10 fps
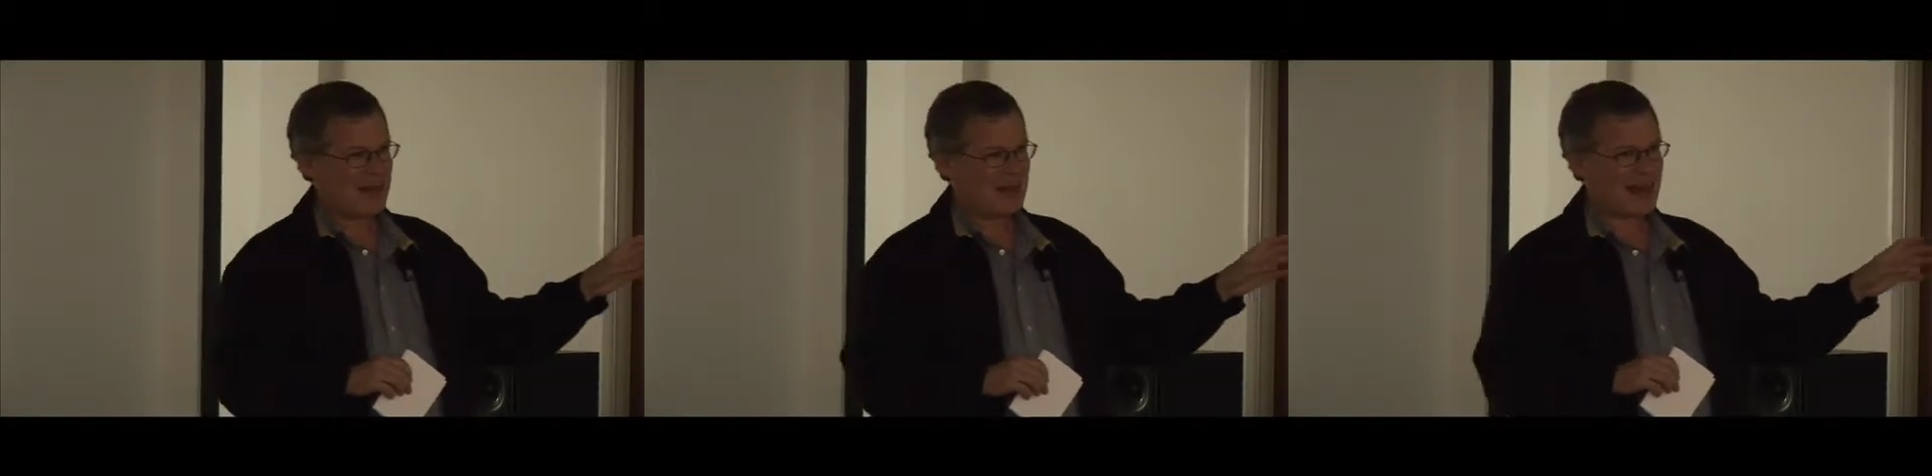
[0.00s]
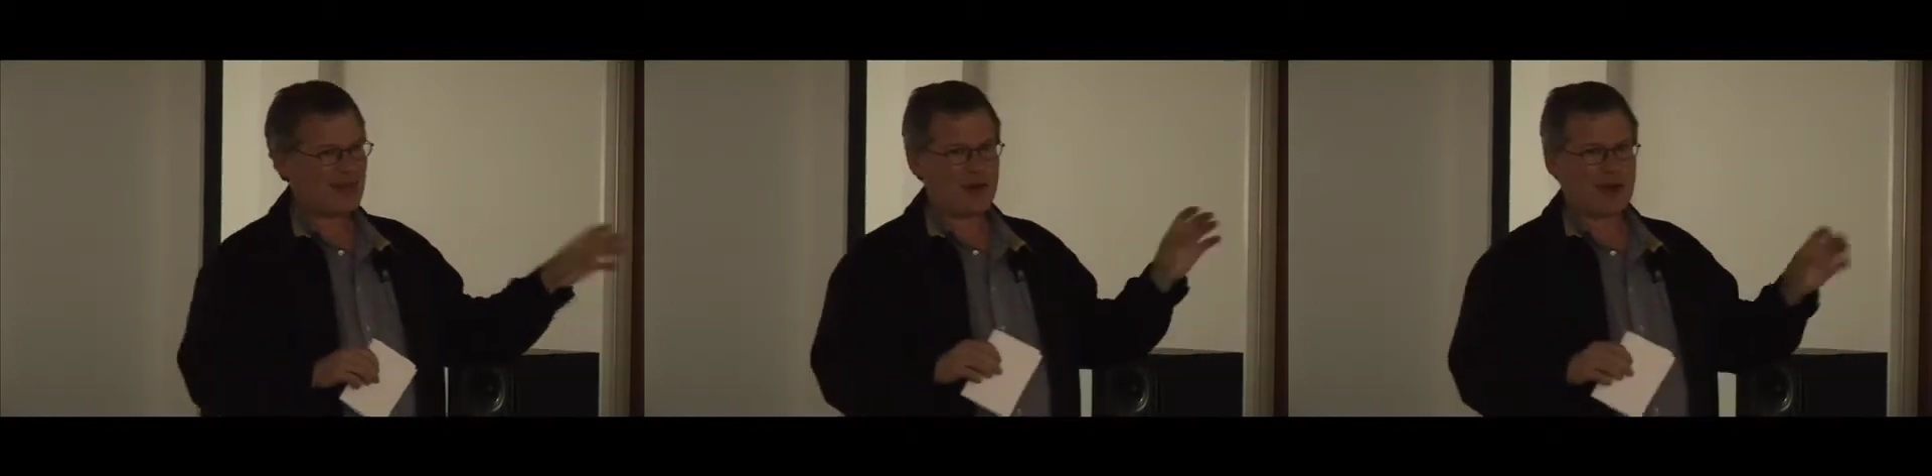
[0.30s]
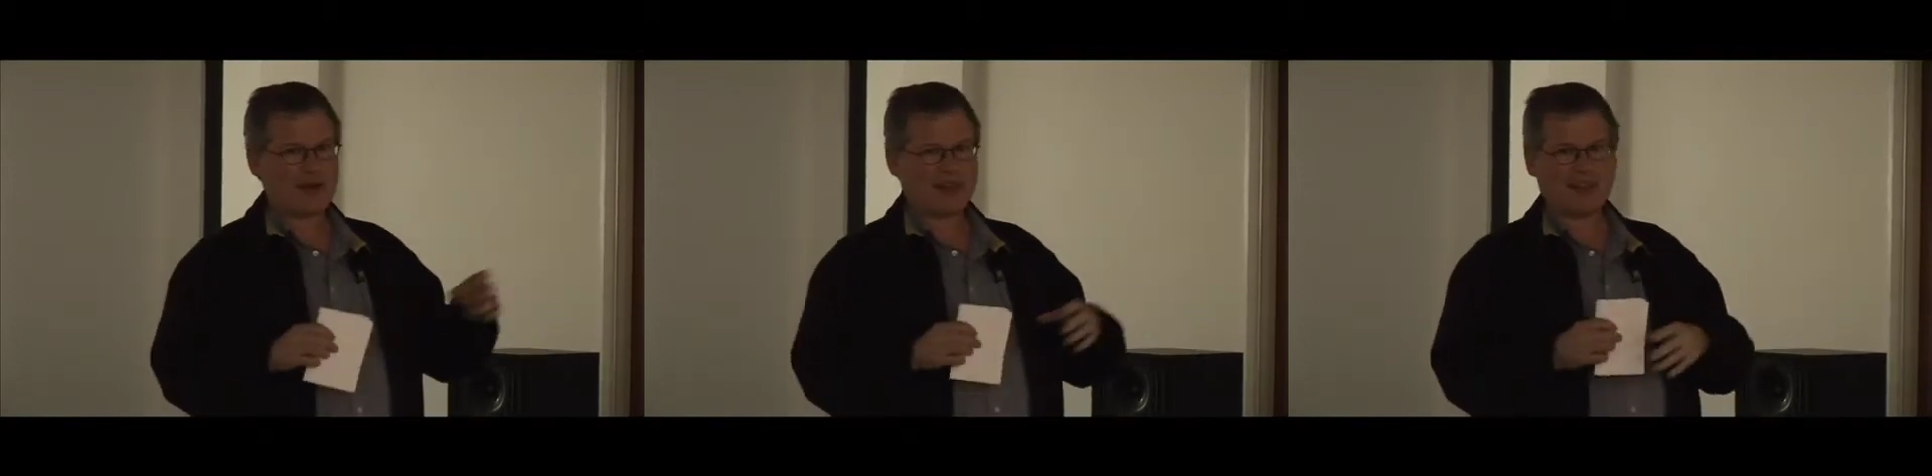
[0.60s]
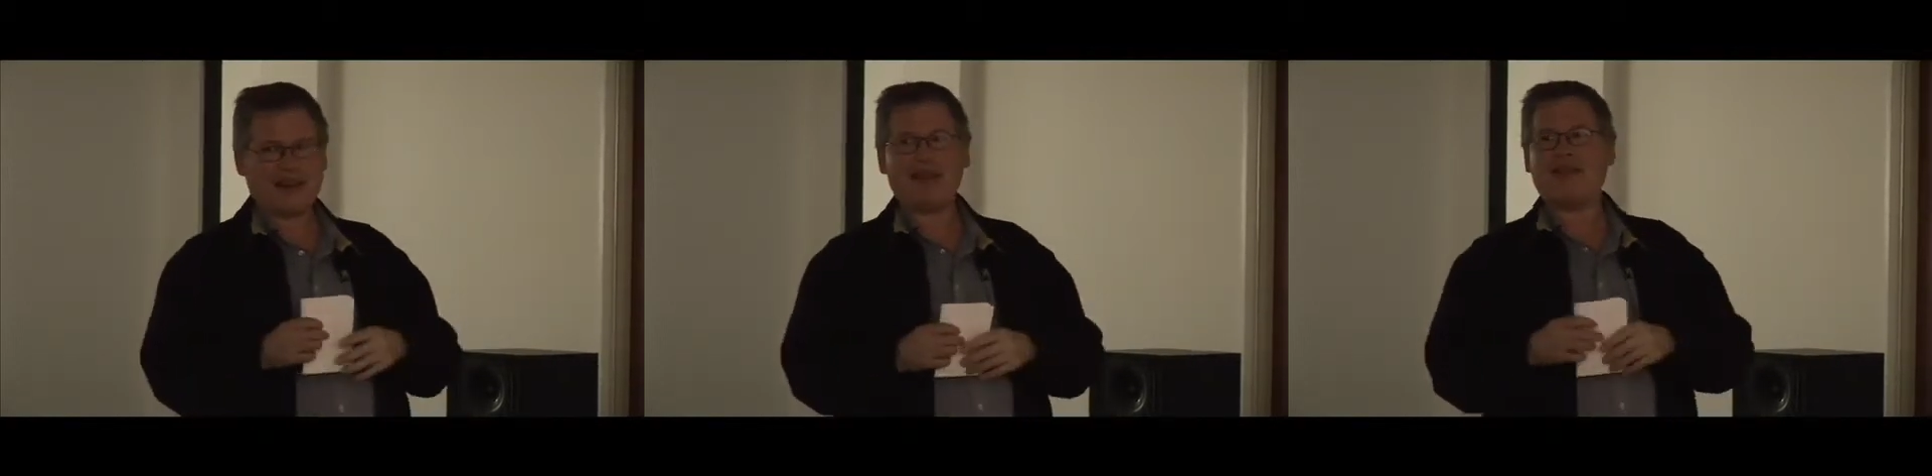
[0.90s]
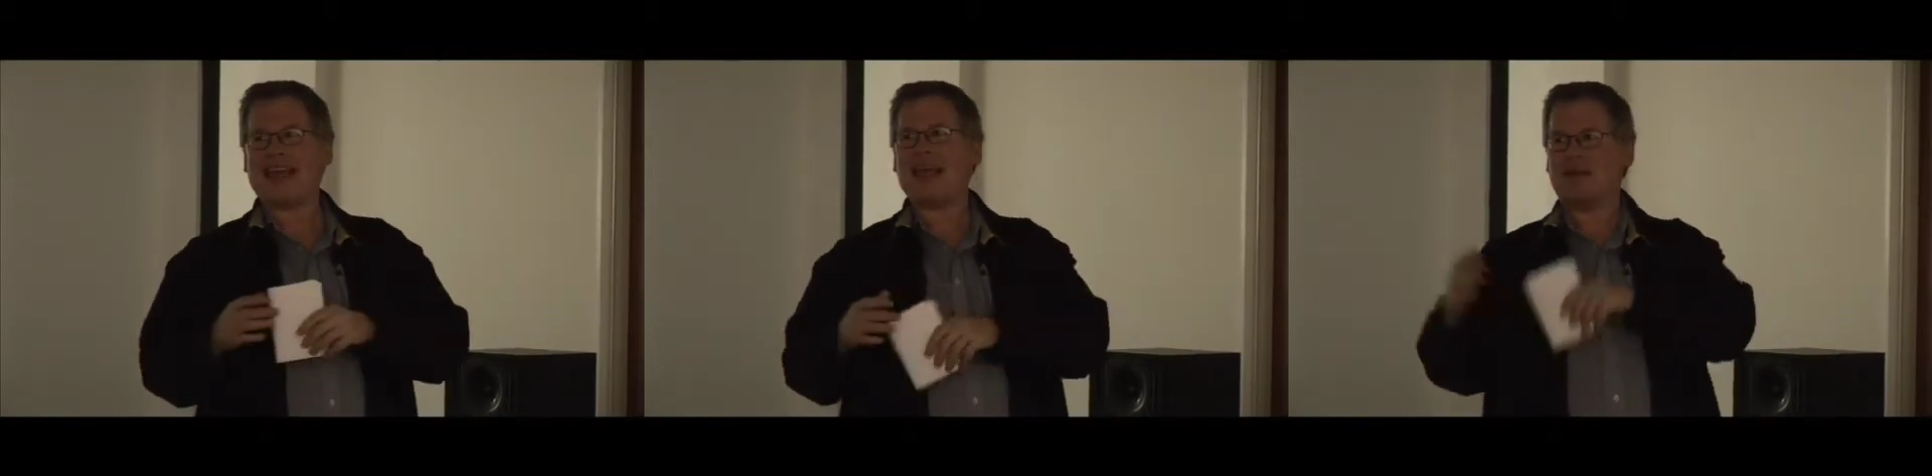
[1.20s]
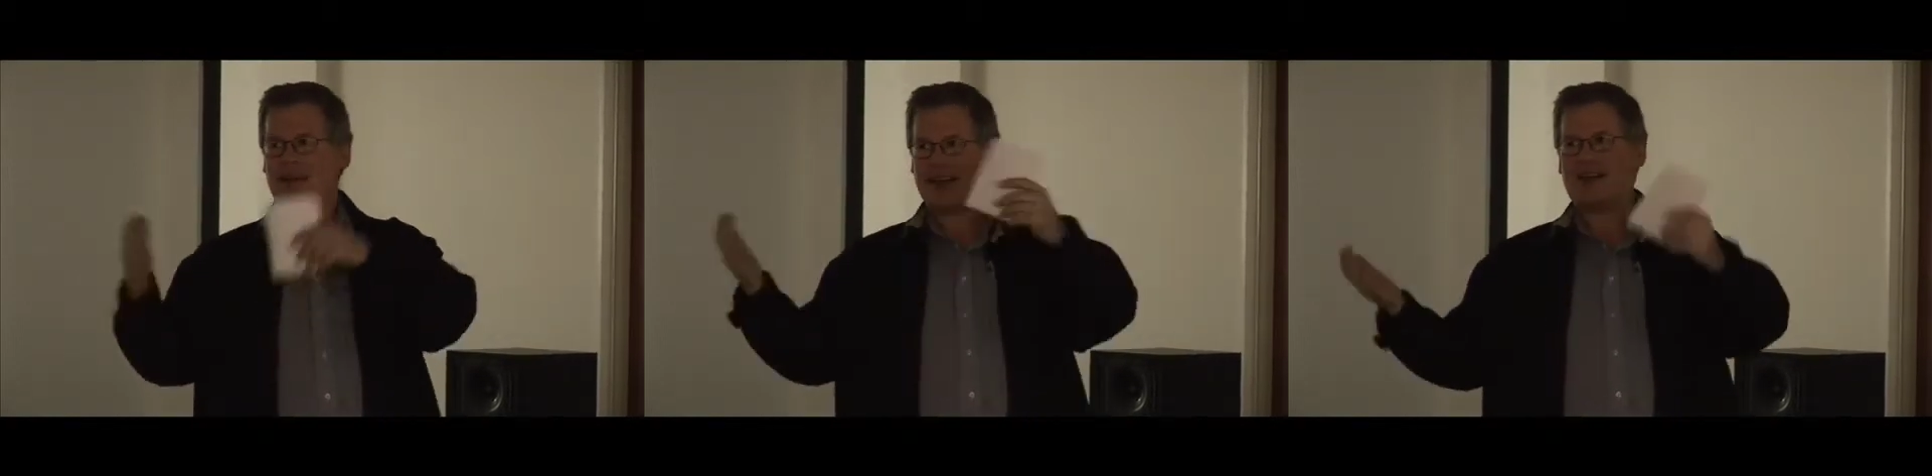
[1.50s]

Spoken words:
The kind of work which, thinking about the